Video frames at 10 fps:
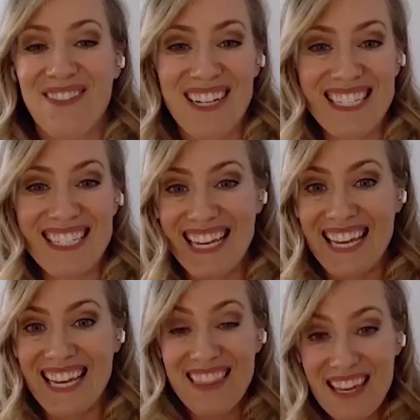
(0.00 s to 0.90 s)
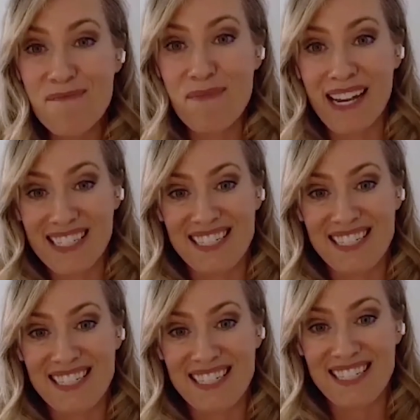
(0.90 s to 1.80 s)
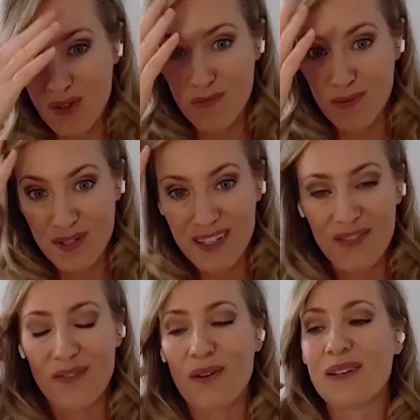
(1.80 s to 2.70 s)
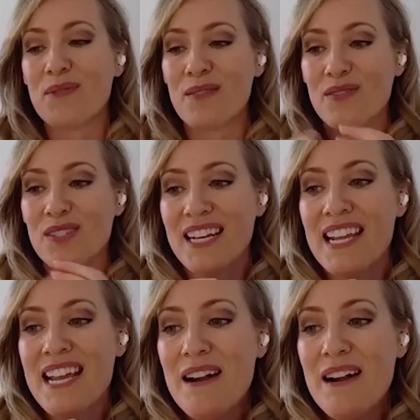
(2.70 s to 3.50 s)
celebrities, like the impact is immeasurable of what, yeah. we've done.